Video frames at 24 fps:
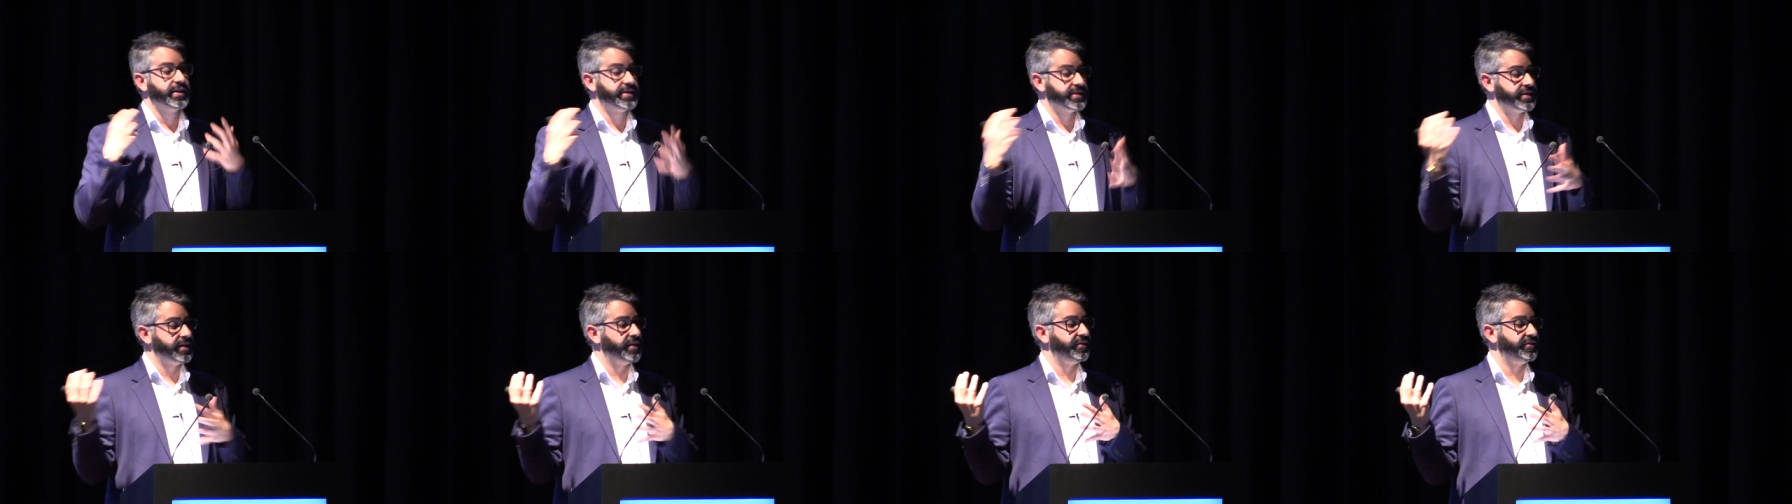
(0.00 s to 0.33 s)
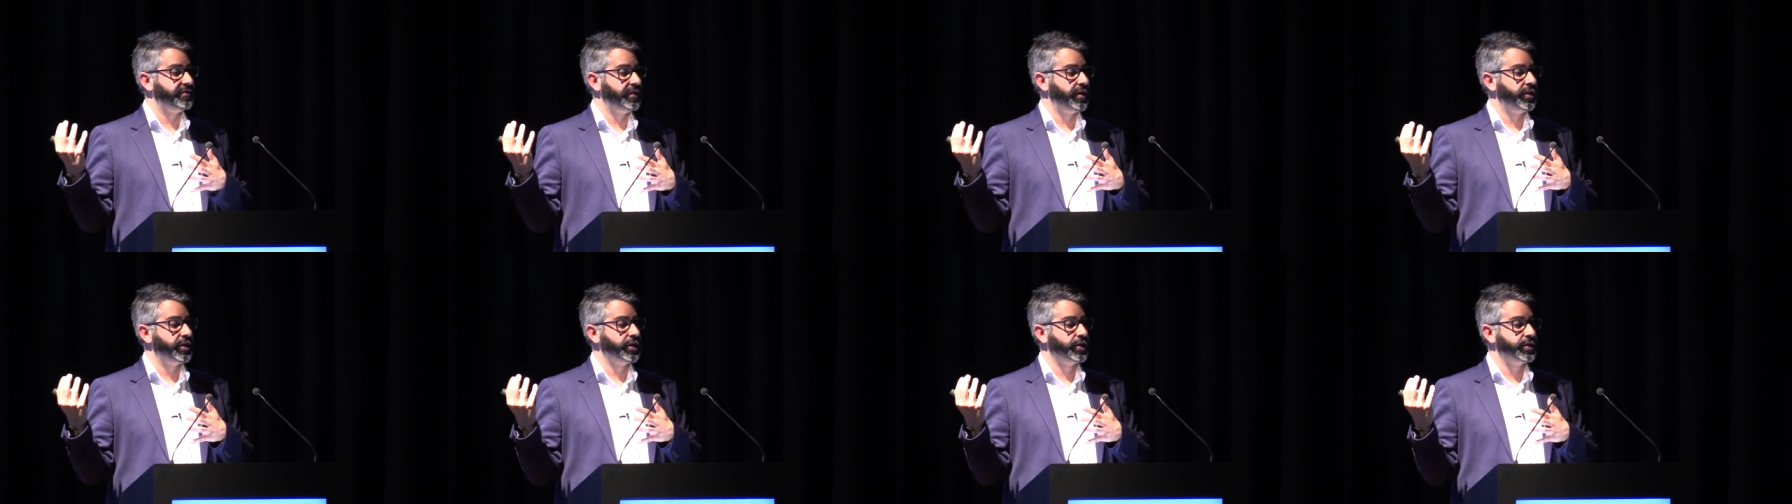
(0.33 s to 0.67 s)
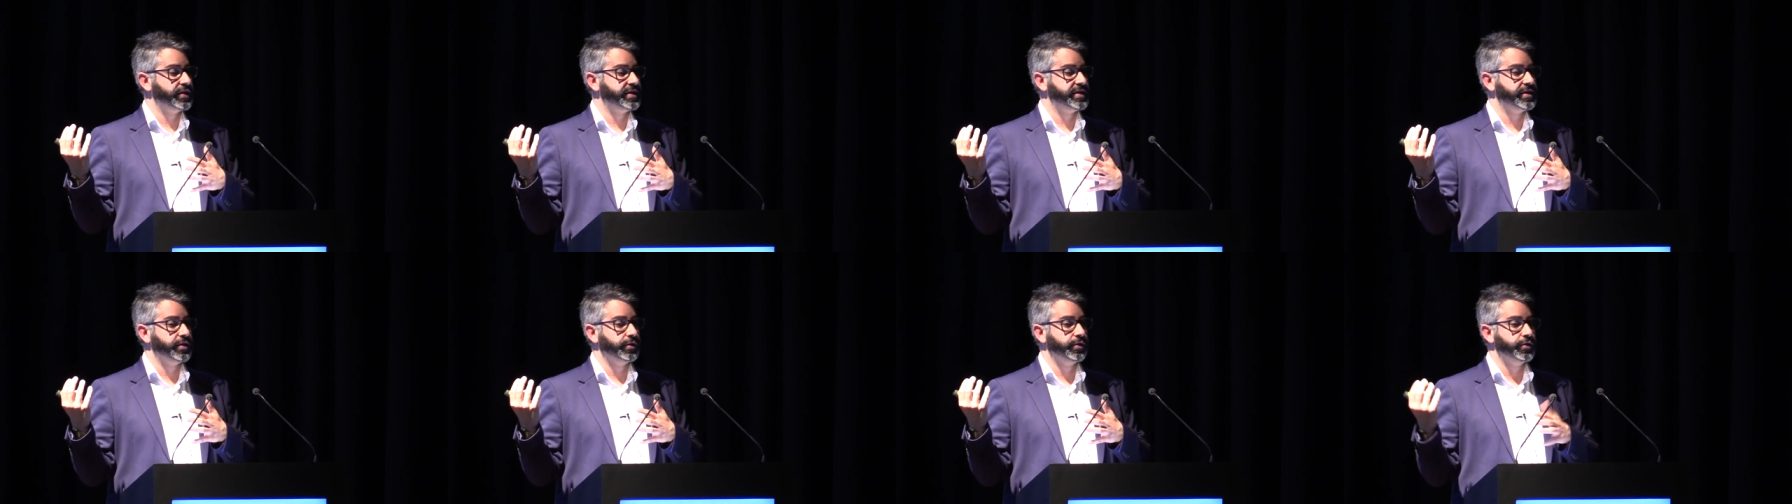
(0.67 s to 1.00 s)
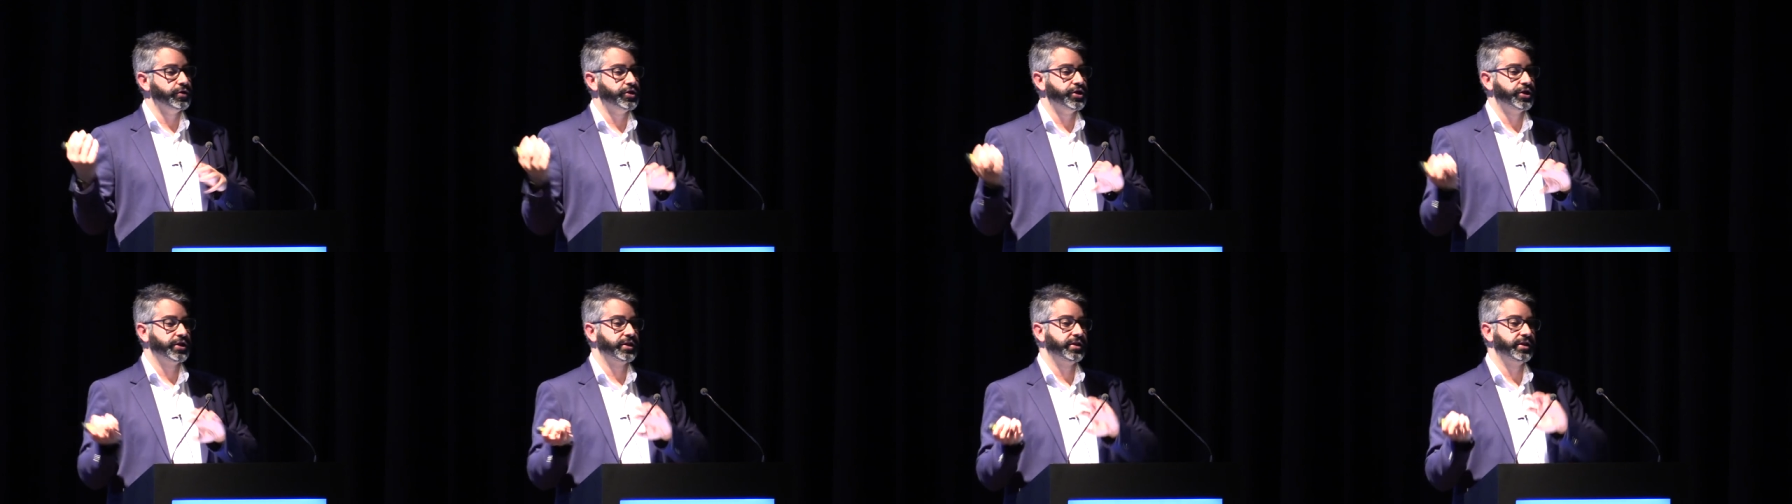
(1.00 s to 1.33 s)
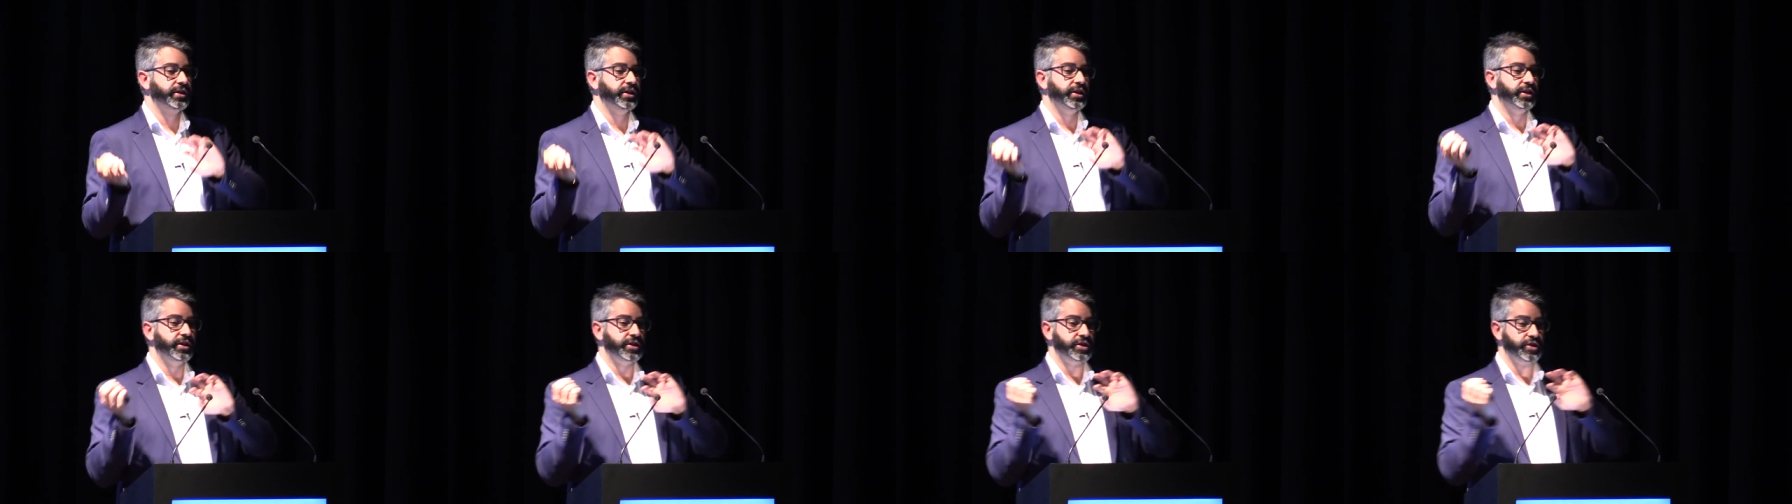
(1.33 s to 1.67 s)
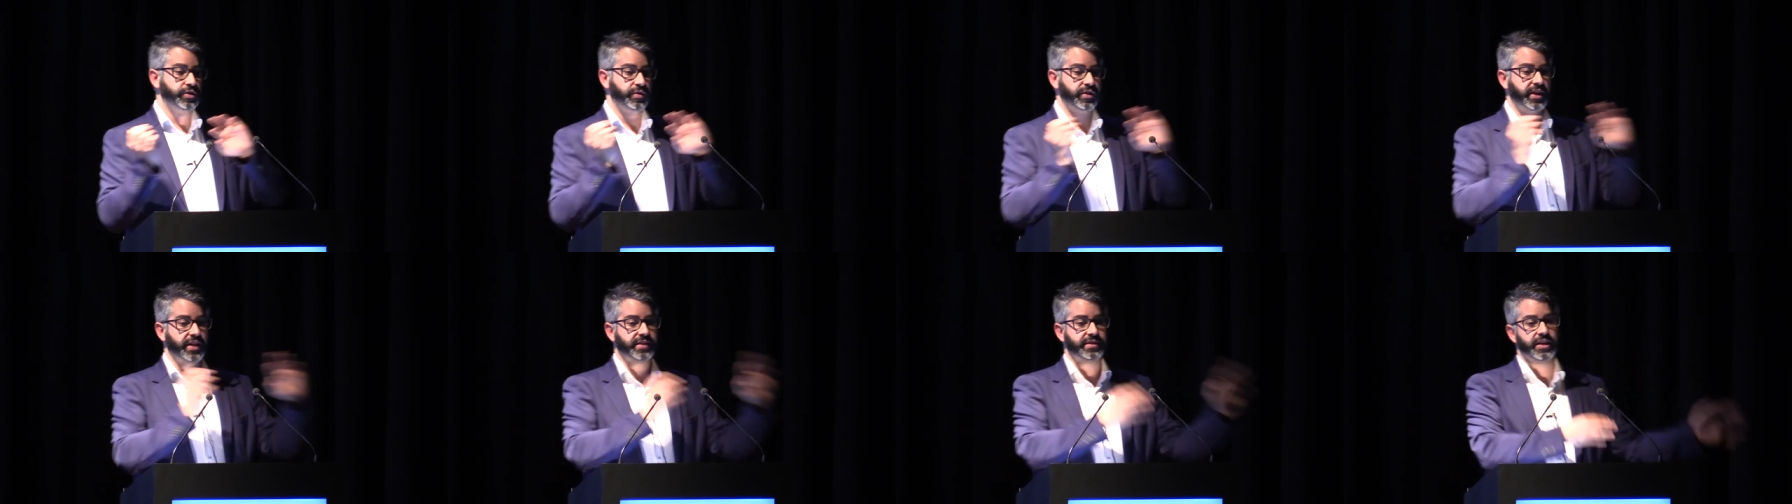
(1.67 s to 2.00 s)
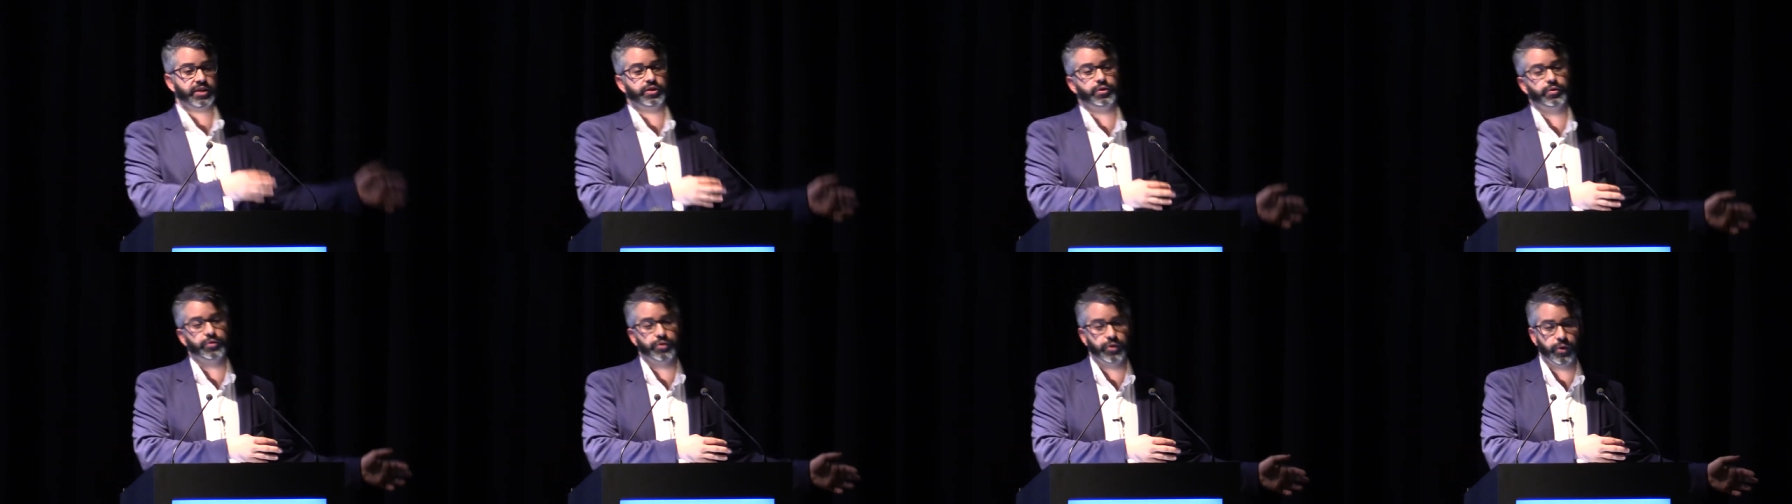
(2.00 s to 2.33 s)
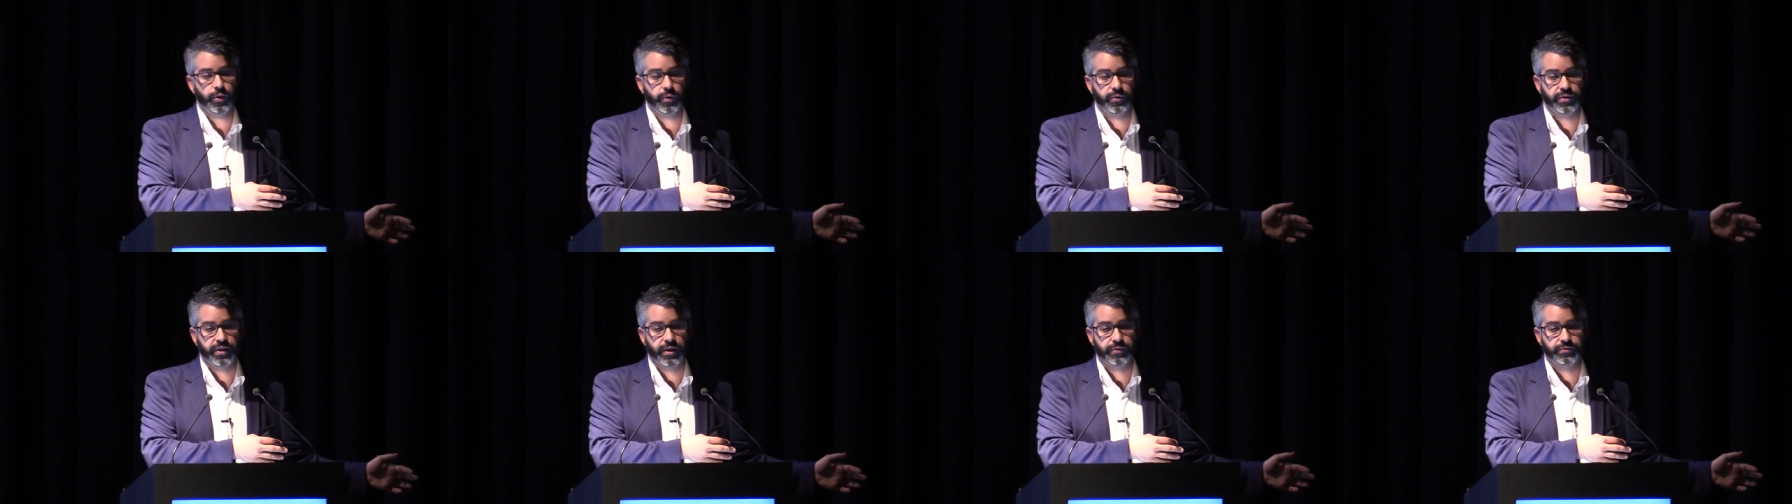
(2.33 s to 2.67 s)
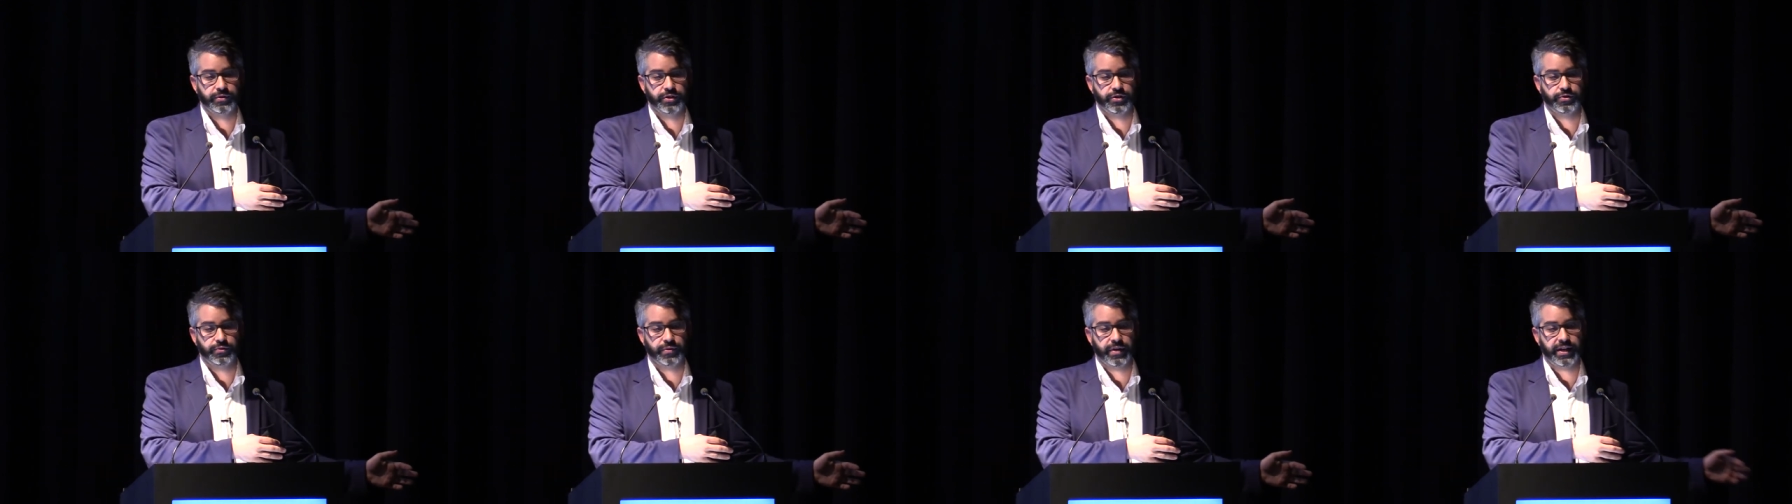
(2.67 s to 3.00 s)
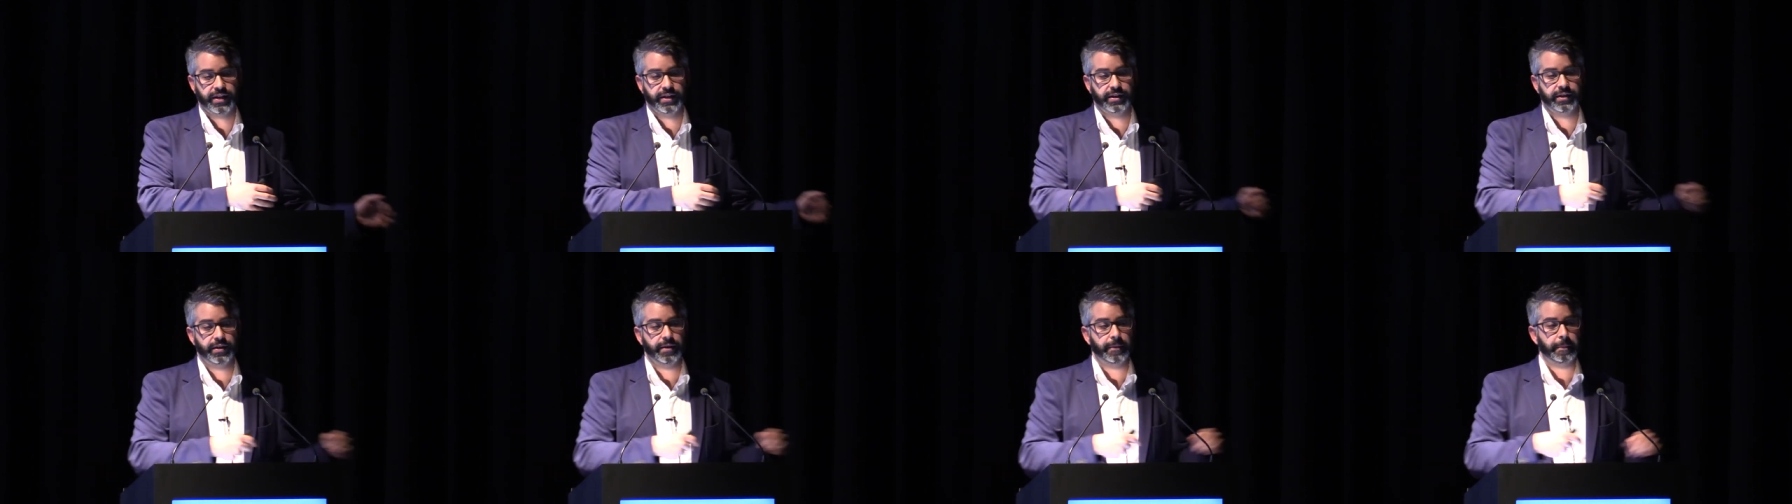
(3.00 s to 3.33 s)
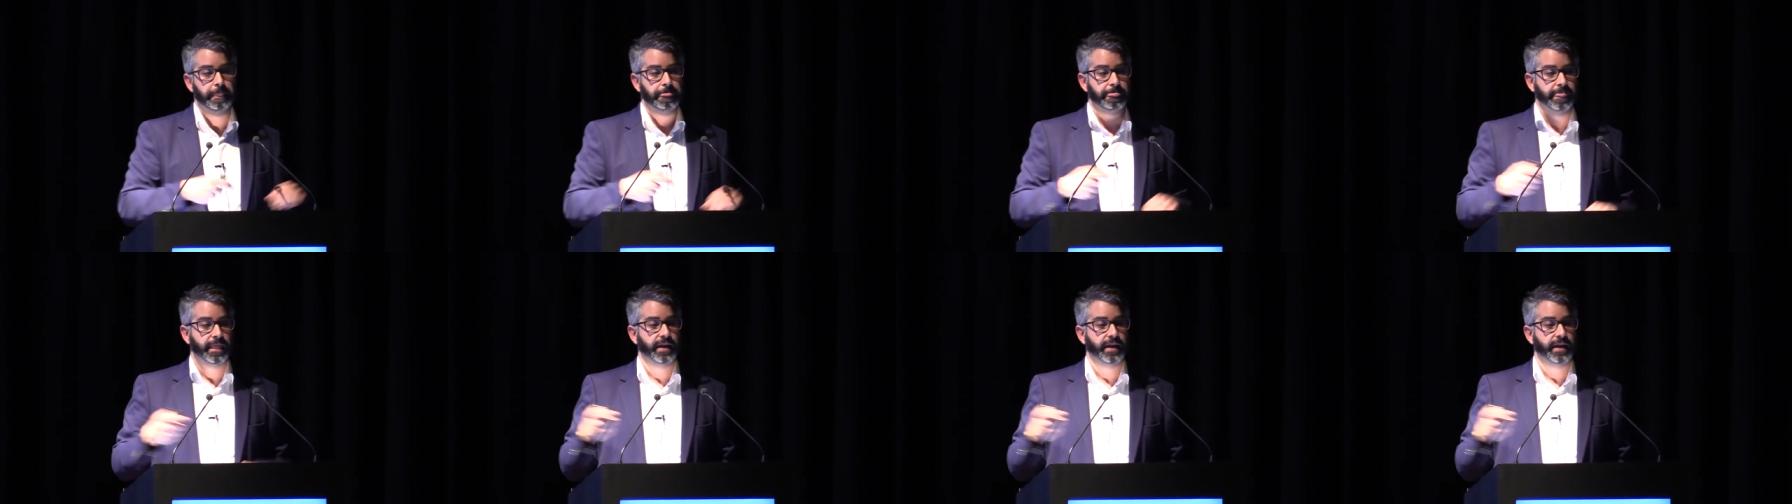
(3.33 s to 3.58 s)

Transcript: It's a very good solution so that they don't go down the drain.